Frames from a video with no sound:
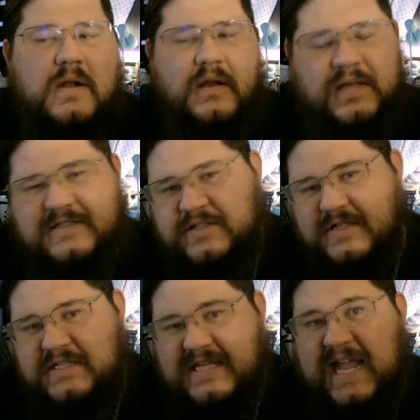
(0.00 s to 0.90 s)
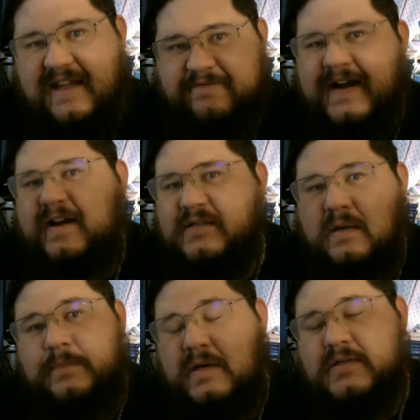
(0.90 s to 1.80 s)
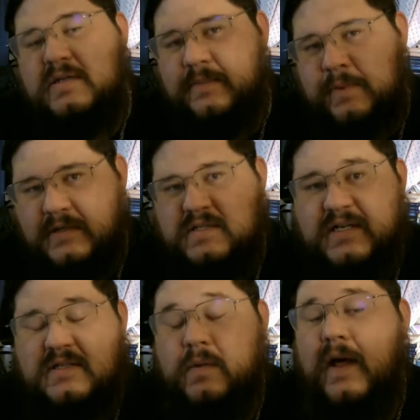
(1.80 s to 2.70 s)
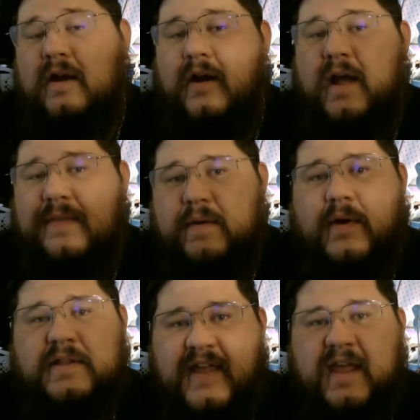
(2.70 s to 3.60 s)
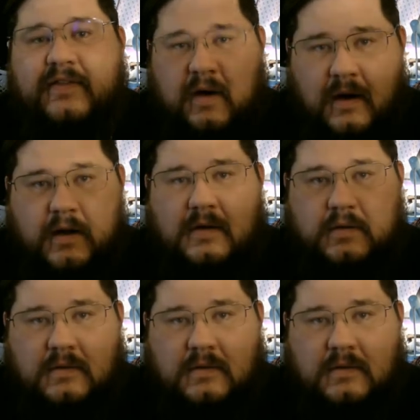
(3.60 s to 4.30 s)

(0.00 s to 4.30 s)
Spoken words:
let's just say it varies on person to person as to whether or not they want to take it to heart.